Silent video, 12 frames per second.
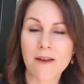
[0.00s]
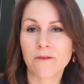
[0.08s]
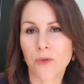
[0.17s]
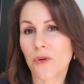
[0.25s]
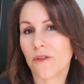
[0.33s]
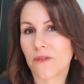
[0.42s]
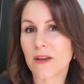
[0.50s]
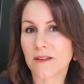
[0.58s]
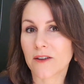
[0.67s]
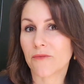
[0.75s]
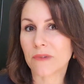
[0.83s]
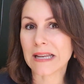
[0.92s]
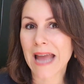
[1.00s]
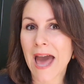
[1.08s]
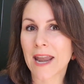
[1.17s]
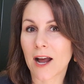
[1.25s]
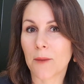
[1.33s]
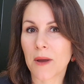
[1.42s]
those fees can really
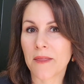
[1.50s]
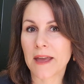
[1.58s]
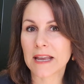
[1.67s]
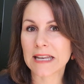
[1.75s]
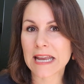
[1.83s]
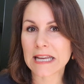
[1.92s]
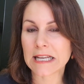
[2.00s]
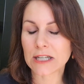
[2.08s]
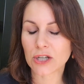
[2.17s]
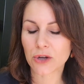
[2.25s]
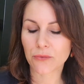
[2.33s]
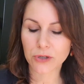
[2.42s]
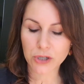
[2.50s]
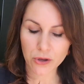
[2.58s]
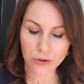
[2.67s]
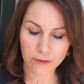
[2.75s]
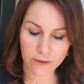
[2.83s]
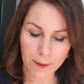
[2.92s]
add up and they can eat into your
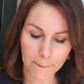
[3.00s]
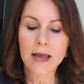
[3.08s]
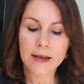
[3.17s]
returns.